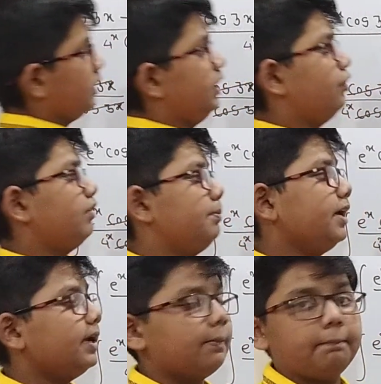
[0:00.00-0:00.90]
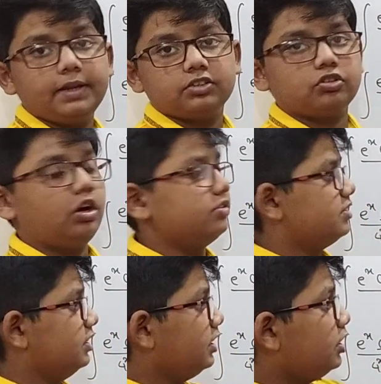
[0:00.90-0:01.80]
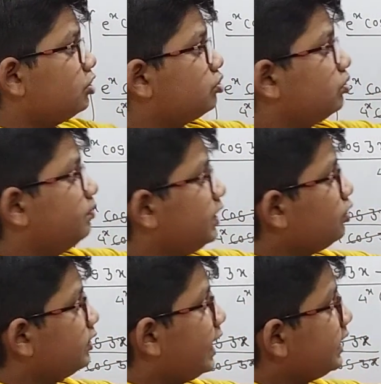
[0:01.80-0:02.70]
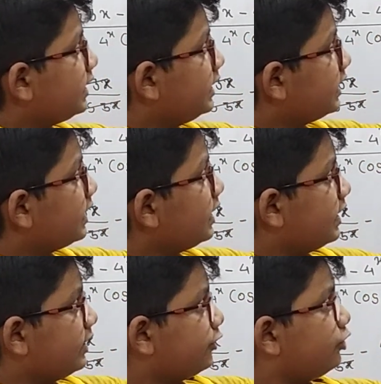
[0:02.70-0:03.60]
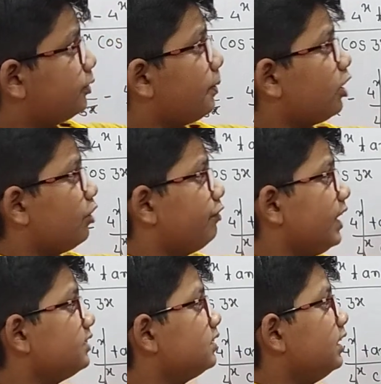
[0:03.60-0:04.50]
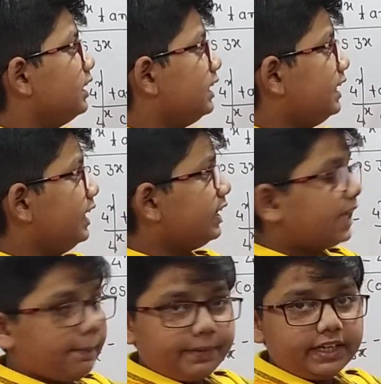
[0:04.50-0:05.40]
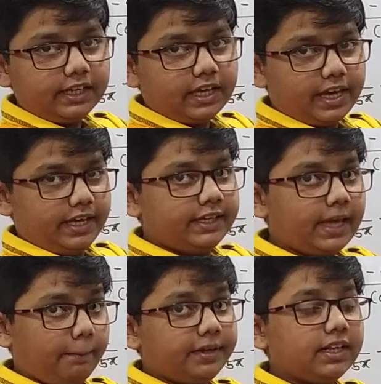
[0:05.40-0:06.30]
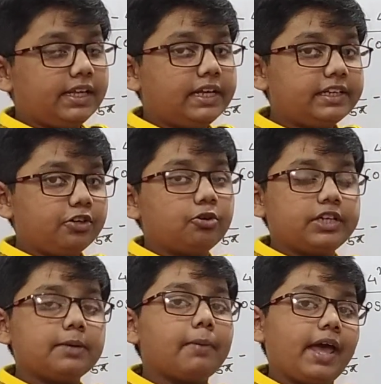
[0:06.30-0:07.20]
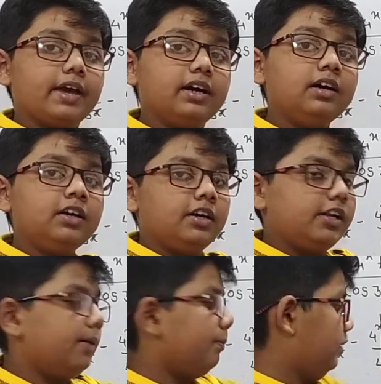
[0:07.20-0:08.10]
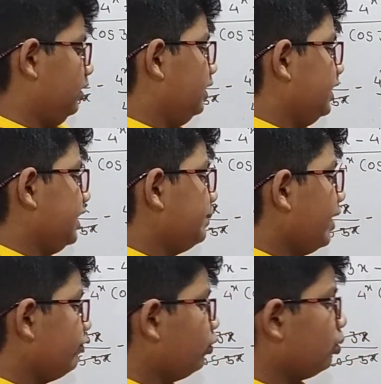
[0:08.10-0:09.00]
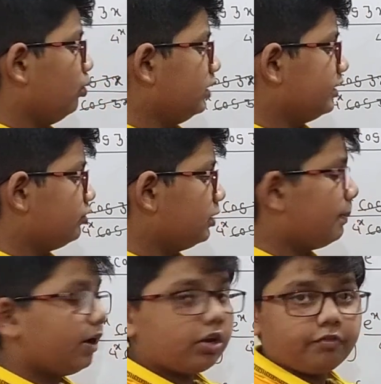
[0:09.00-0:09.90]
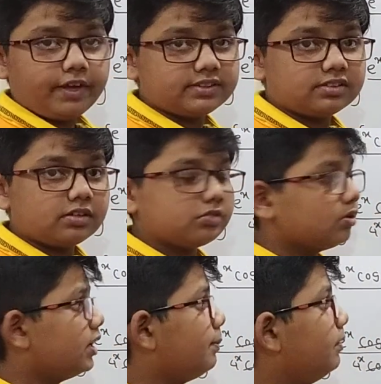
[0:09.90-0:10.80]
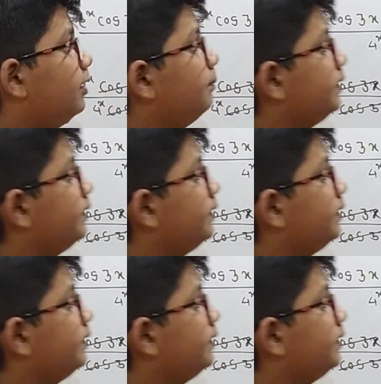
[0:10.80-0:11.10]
It will be plus constant. So we know that integral a raised to the power of x, here capital A denoted by a number. E by 4 whole raised to the power of x is also a number.